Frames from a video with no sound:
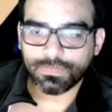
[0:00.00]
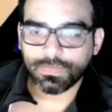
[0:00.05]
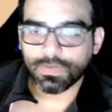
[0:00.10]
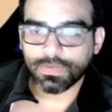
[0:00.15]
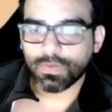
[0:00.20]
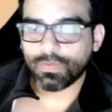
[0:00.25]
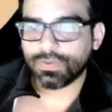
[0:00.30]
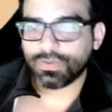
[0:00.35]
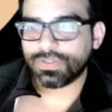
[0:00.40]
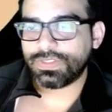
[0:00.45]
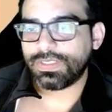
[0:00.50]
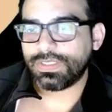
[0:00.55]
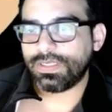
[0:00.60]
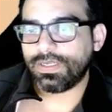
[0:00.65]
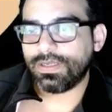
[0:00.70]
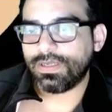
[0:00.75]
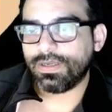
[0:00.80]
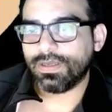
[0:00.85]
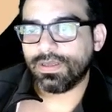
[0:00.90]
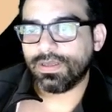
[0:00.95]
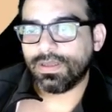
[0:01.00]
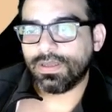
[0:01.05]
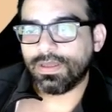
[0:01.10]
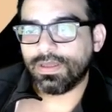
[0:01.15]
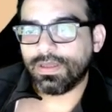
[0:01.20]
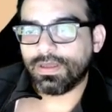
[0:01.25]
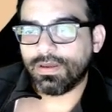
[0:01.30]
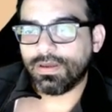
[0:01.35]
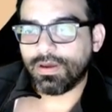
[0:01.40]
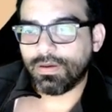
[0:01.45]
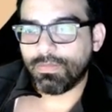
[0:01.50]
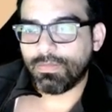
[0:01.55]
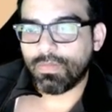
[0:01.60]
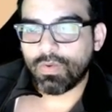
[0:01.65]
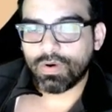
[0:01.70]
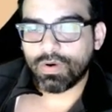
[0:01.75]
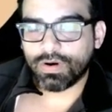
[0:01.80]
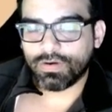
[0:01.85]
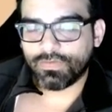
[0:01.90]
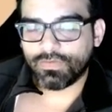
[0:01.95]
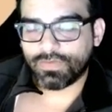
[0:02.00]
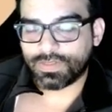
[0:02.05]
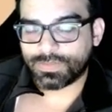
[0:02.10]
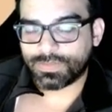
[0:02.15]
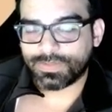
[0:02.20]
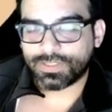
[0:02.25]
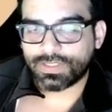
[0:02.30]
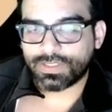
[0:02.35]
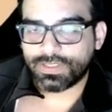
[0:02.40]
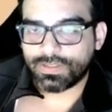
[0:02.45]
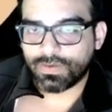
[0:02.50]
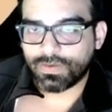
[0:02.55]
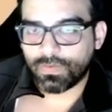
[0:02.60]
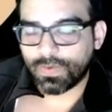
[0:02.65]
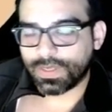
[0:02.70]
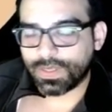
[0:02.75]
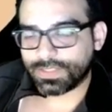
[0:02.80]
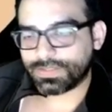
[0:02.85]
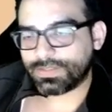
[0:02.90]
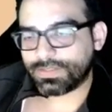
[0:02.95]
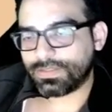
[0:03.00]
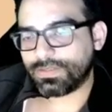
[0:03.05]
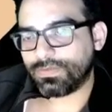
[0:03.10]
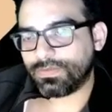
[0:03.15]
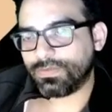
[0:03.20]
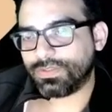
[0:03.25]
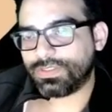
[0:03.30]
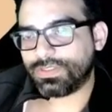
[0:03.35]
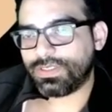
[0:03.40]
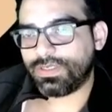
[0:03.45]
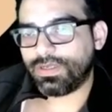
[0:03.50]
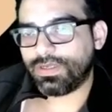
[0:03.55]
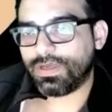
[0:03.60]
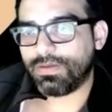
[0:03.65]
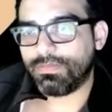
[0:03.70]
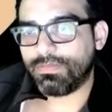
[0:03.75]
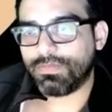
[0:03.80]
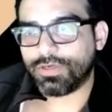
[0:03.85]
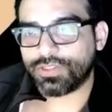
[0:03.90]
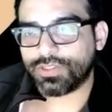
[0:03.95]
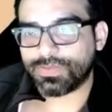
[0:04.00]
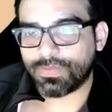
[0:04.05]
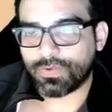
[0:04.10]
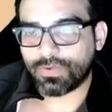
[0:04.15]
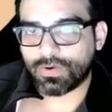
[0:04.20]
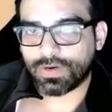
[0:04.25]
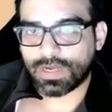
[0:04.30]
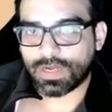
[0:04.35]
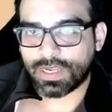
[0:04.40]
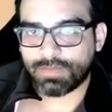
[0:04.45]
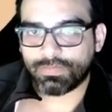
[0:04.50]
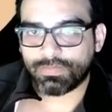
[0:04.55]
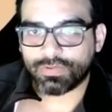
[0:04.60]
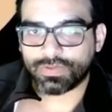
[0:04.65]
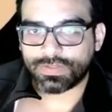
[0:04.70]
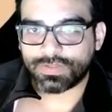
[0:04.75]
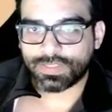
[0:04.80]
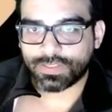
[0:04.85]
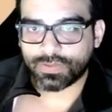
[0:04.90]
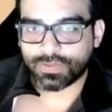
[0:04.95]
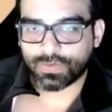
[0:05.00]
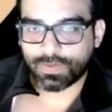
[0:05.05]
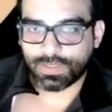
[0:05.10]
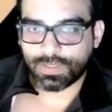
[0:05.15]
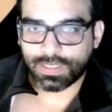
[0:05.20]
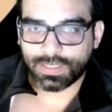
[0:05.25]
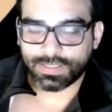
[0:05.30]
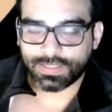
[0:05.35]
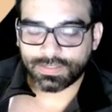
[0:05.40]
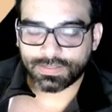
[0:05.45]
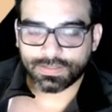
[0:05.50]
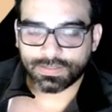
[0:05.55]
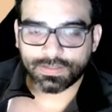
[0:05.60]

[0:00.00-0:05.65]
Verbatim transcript: we're seeing more of, especially in the West, we're seeing a much more hypersexualized